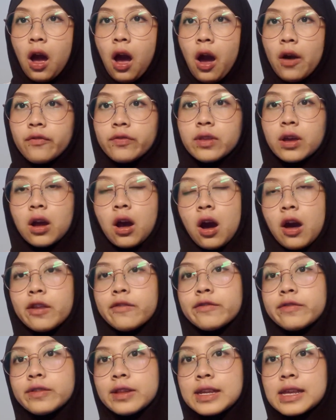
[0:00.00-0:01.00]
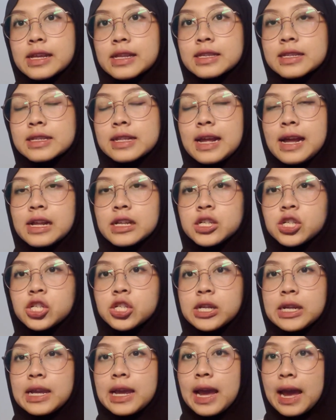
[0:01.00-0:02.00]
of the conflict that
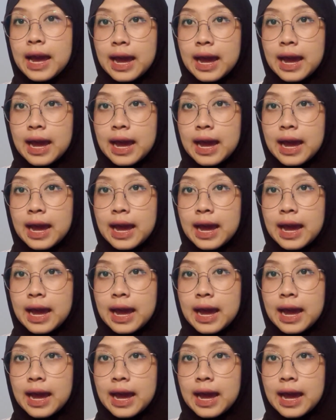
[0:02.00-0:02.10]
she